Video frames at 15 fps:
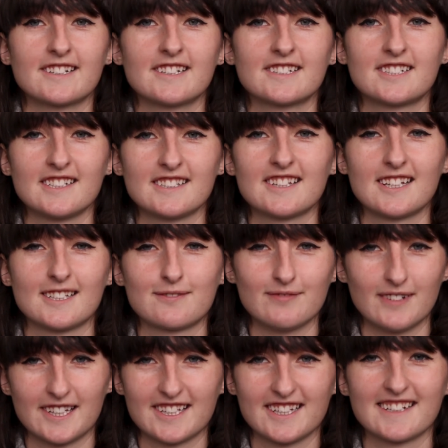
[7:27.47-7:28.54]
She's his
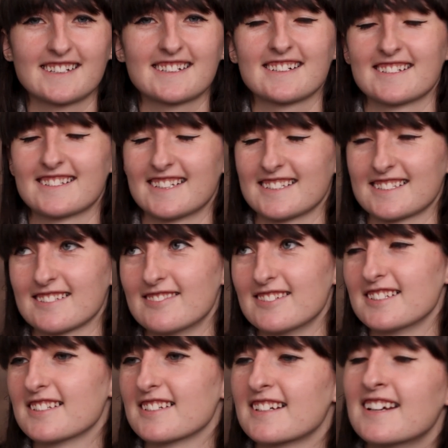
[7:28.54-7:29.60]
mother. God, that's
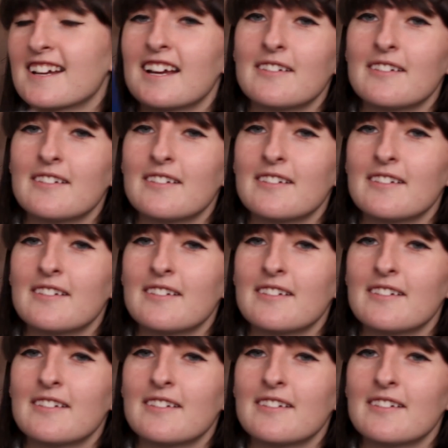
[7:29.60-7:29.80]
confusing.